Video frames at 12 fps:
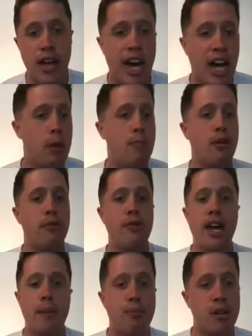How do we
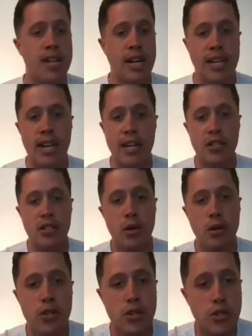prevent and protect against
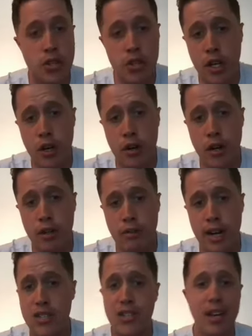those security
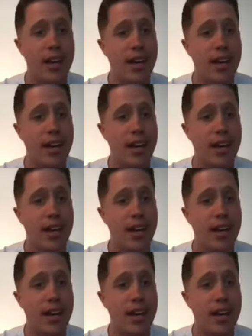threats?